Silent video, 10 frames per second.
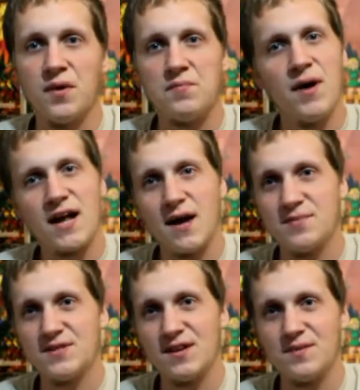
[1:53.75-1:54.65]
My
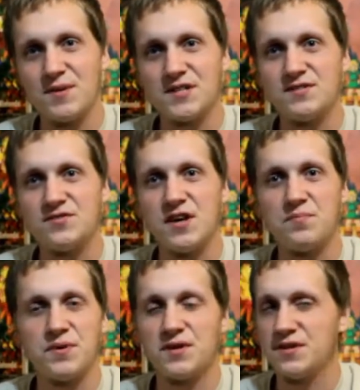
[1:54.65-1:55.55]
copy's not in the best of
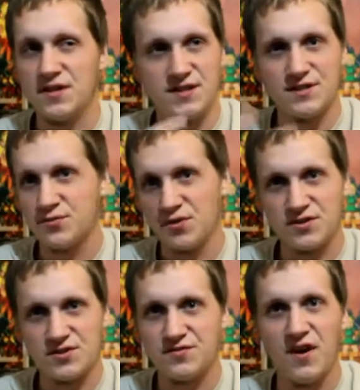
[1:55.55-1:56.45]
shape, but the disc
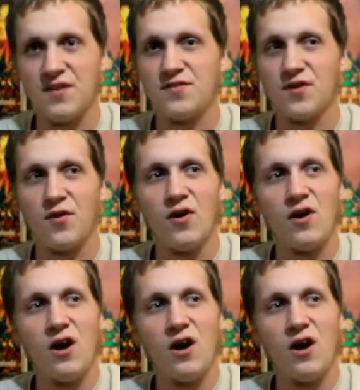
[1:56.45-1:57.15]
works just fine. So